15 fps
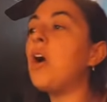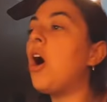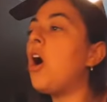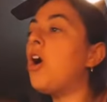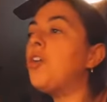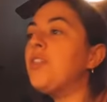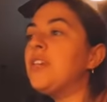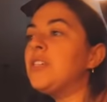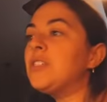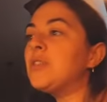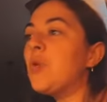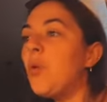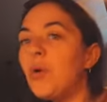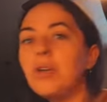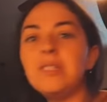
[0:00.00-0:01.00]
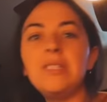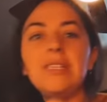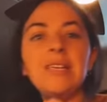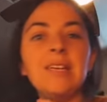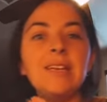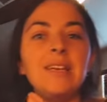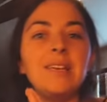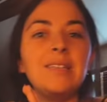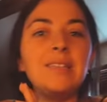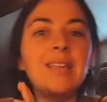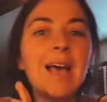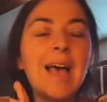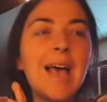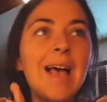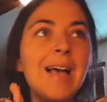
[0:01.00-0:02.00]
all these courses
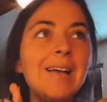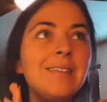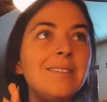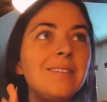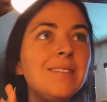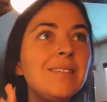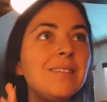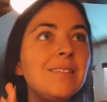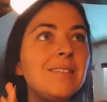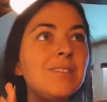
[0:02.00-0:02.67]
and